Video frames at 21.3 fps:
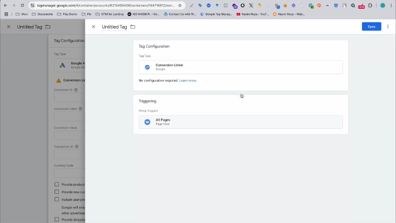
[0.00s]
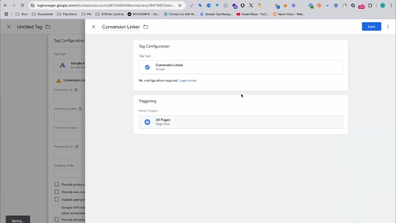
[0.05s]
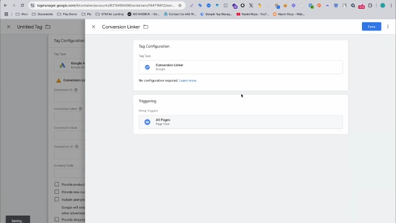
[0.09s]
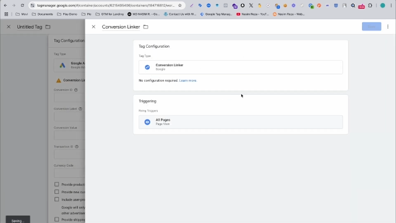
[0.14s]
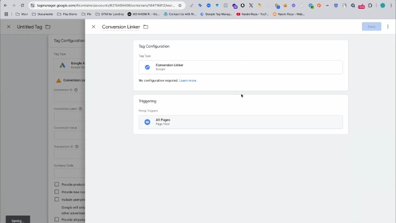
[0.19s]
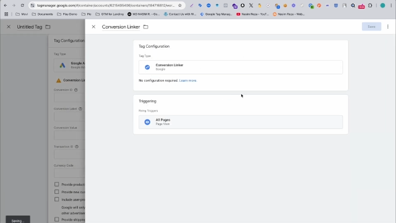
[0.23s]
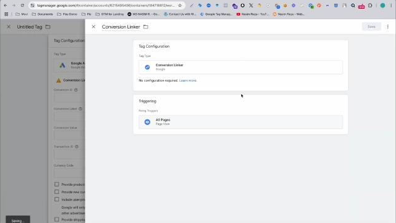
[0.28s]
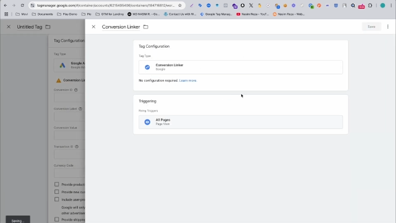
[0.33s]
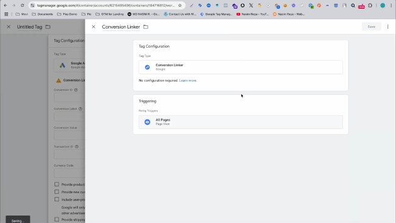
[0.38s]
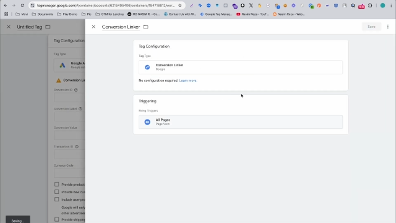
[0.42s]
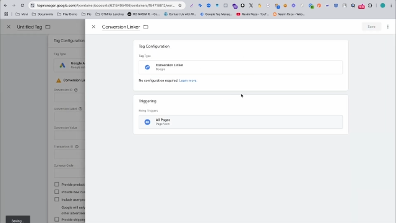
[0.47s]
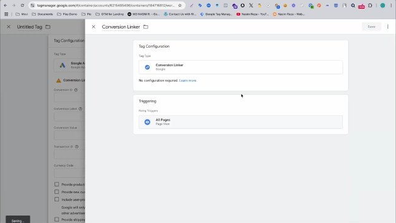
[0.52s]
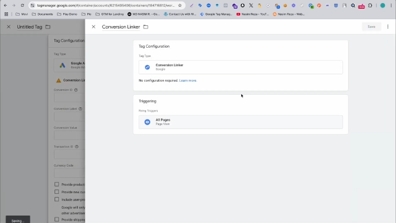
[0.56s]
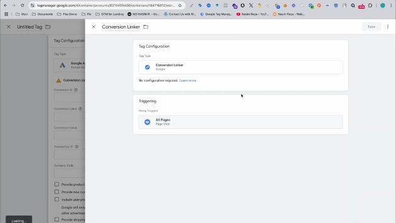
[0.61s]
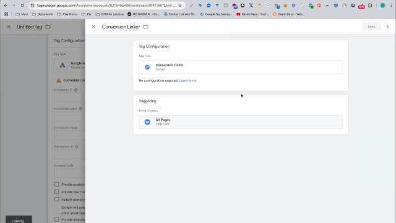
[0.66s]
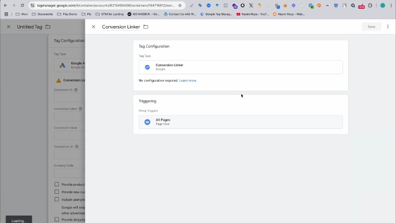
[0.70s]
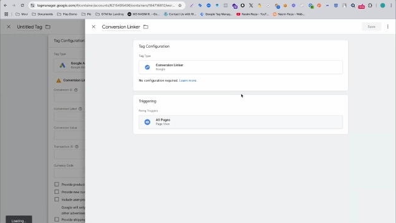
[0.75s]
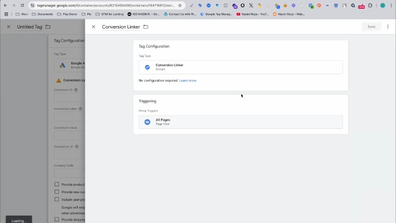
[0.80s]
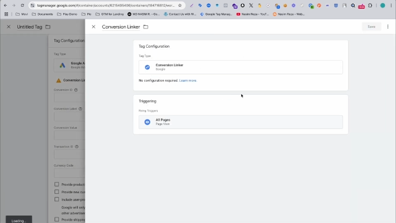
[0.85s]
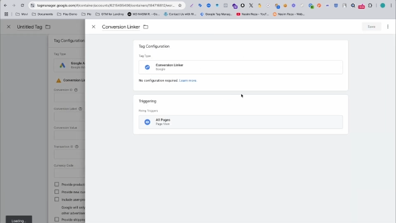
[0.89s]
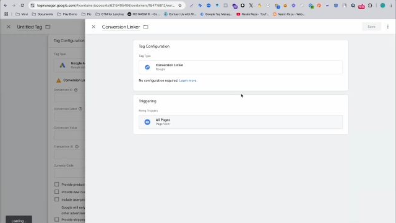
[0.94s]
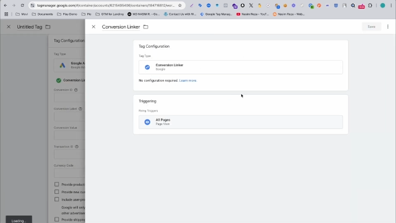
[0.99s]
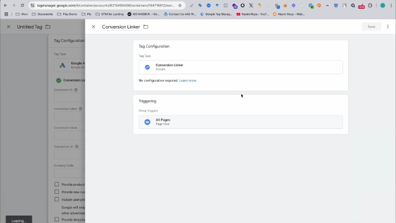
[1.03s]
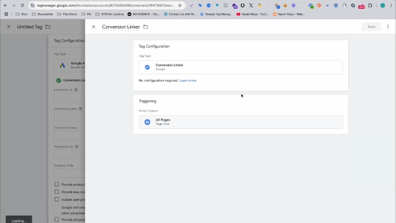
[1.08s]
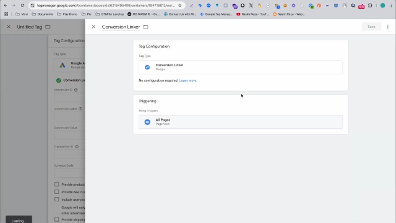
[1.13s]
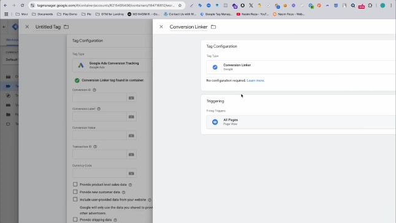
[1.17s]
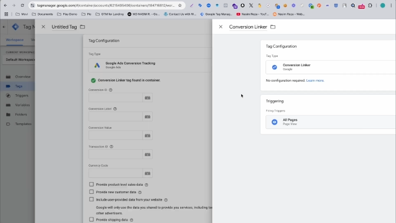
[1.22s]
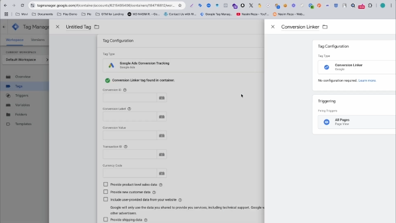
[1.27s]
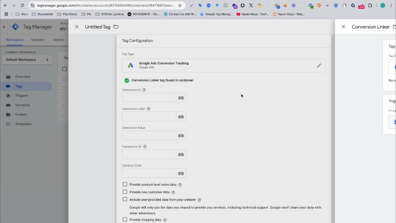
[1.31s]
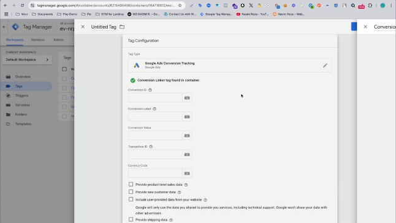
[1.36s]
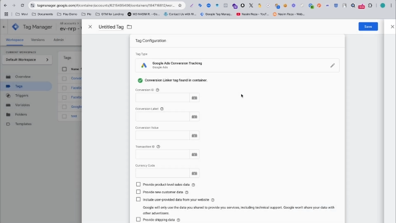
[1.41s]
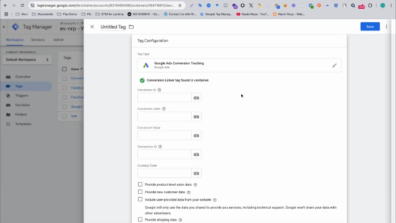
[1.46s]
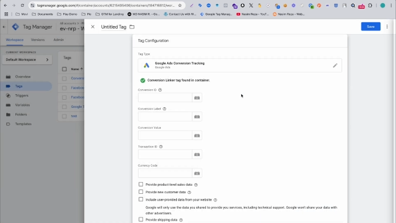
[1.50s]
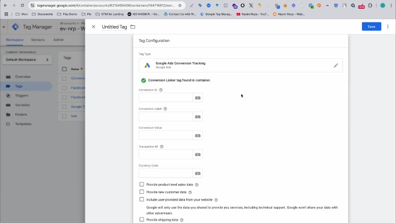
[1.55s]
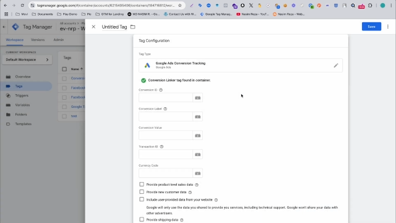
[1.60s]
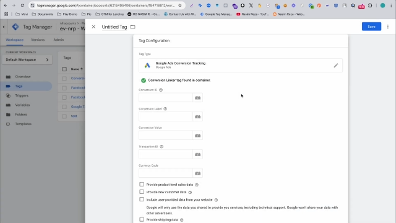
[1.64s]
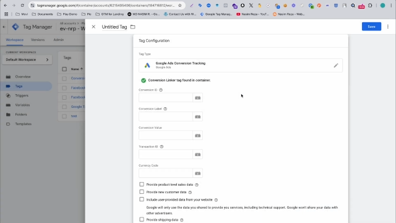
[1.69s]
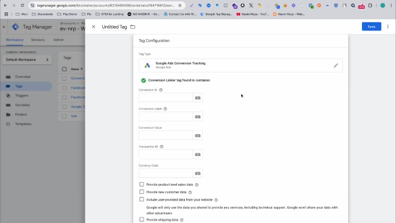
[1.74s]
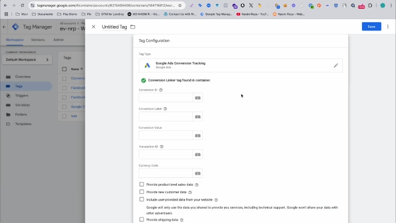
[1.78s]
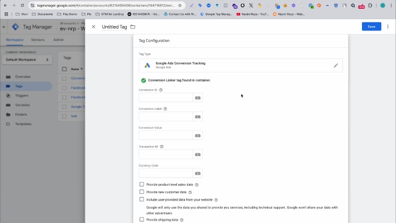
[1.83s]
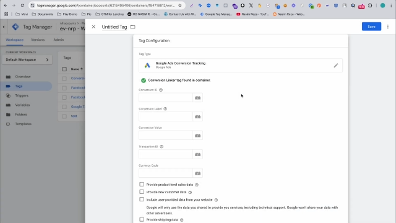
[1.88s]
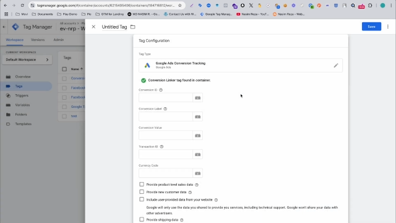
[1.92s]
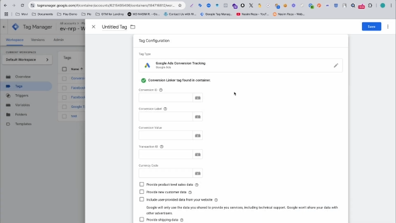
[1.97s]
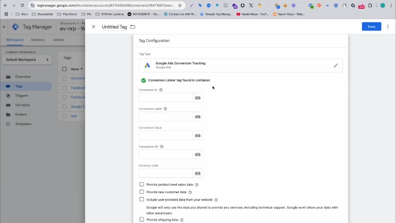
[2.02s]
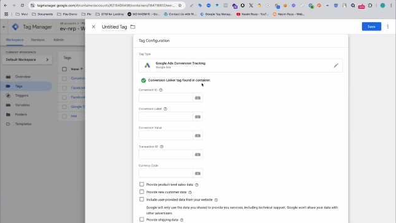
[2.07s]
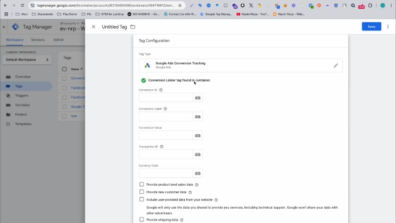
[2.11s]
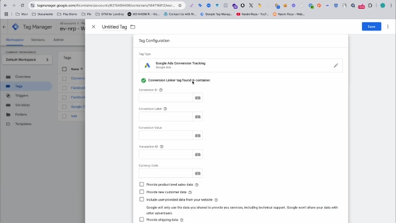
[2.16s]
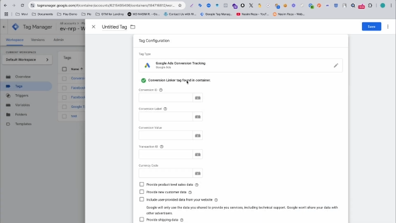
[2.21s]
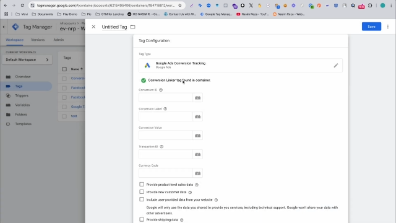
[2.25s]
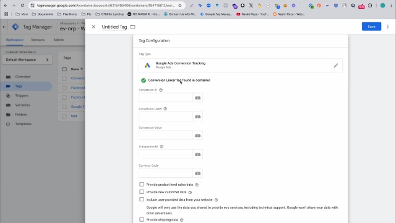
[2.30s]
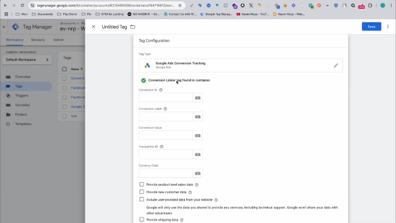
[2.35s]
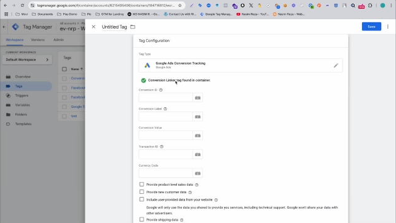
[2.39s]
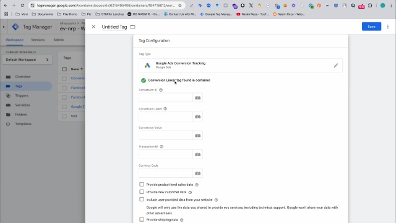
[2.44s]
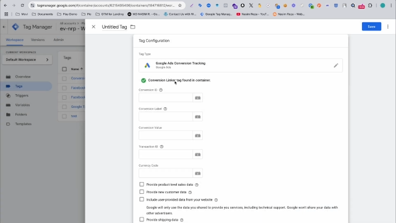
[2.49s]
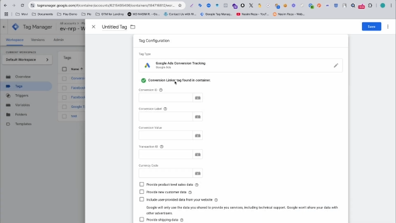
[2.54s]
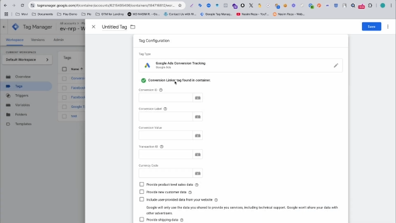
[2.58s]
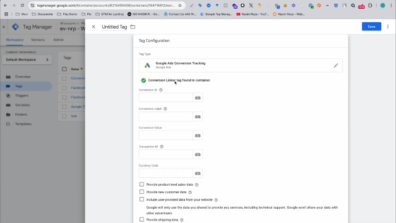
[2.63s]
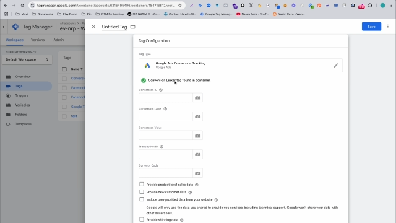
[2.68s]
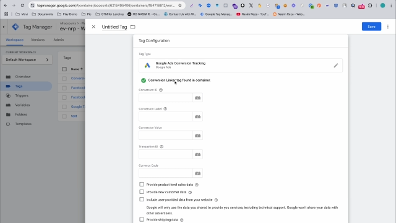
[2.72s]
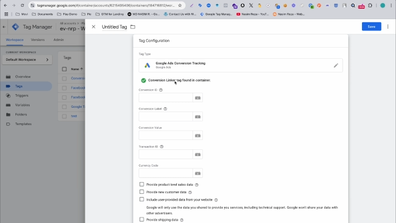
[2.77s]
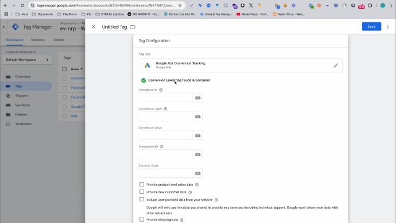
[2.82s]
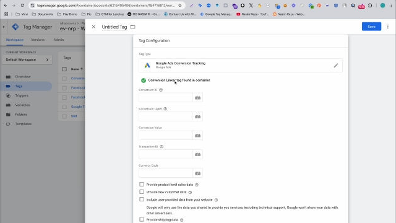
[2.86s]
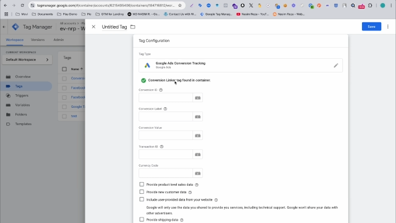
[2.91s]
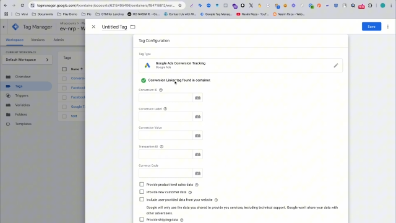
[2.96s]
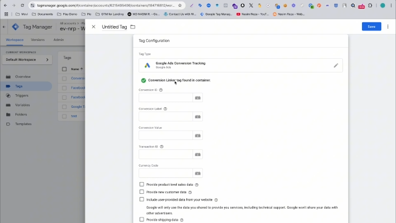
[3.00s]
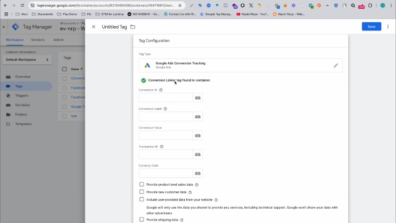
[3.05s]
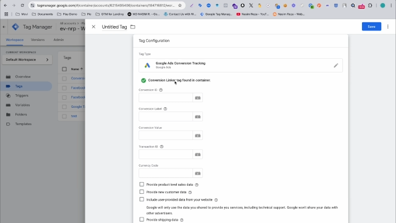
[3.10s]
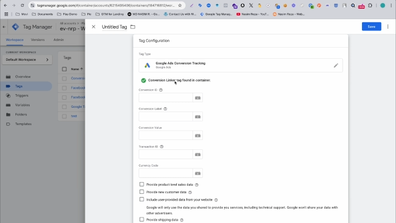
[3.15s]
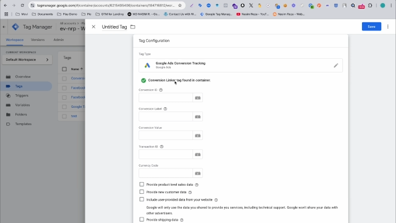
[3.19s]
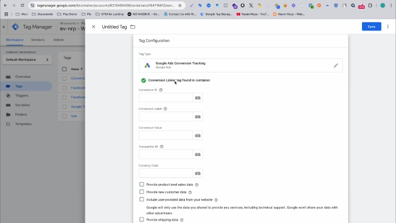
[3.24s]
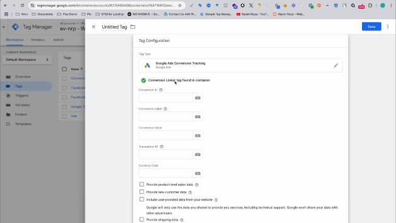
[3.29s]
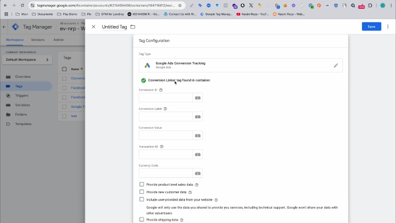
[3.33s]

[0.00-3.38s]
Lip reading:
No face is visible, so there are no lips to read.